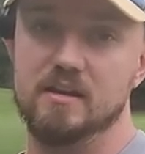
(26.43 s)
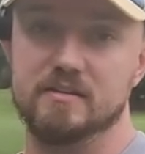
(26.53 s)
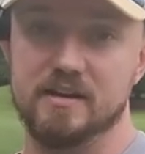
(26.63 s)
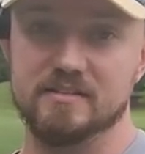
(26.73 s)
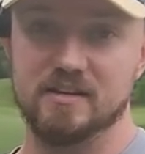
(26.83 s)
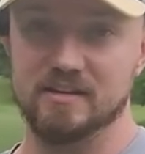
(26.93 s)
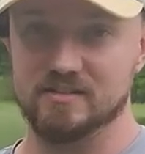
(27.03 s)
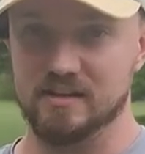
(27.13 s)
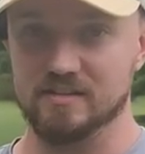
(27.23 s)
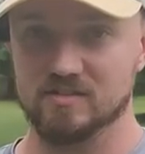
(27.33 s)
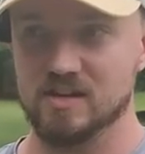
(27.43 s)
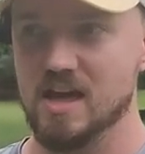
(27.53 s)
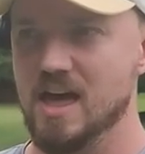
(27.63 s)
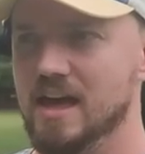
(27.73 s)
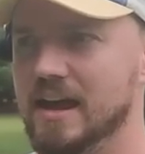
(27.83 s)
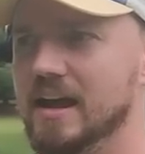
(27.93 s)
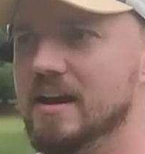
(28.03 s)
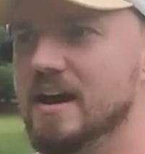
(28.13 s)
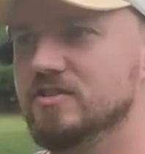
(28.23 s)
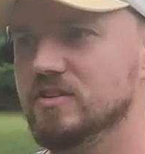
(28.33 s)
doesn't exist, and
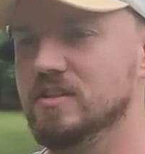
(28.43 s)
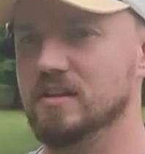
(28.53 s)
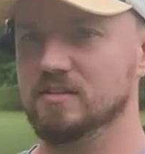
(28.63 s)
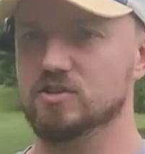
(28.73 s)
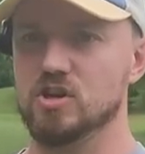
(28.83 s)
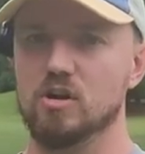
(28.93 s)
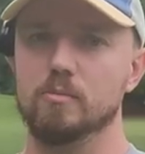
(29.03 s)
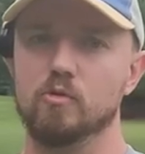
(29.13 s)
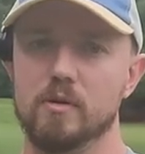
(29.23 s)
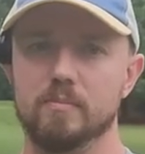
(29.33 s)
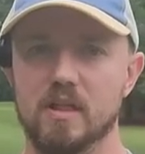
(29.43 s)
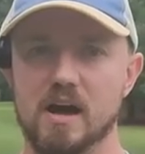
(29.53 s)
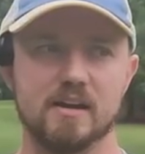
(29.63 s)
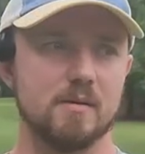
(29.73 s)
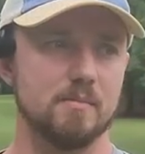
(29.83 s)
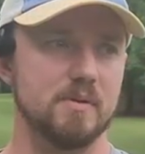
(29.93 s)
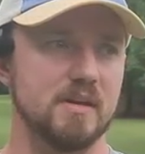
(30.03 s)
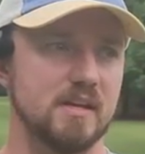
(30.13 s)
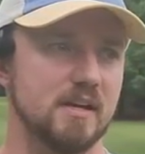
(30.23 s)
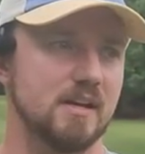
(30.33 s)
I actually think the term grip lock can
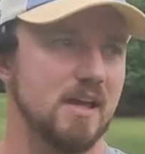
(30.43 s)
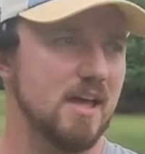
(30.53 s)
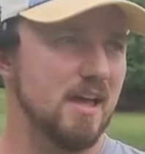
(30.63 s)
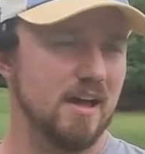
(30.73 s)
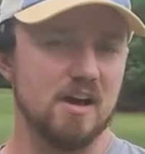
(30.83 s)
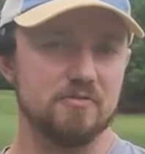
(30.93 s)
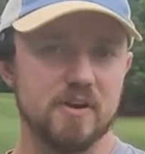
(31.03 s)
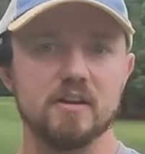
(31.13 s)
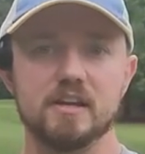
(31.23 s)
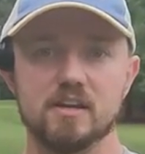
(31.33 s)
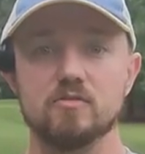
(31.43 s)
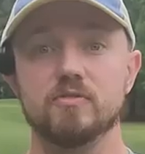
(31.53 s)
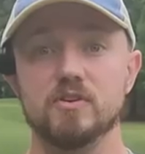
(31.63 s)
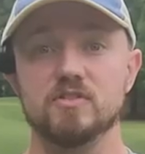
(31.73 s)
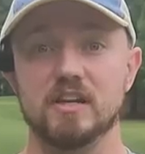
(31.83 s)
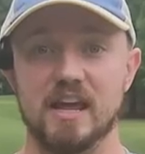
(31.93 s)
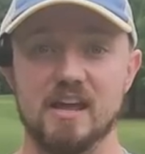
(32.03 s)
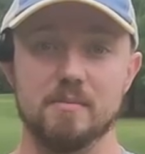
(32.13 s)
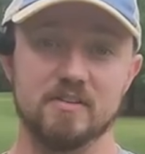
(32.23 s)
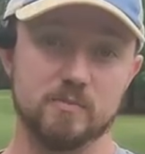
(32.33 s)
be a fairly confusing
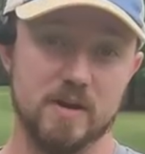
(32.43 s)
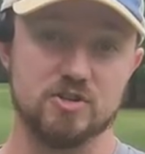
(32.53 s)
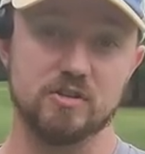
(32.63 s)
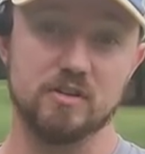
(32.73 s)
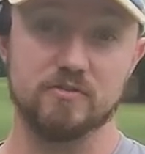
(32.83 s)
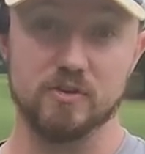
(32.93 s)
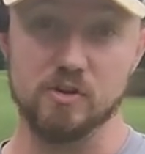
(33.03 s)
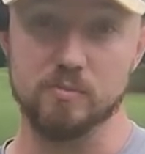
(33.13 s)
name, especially for new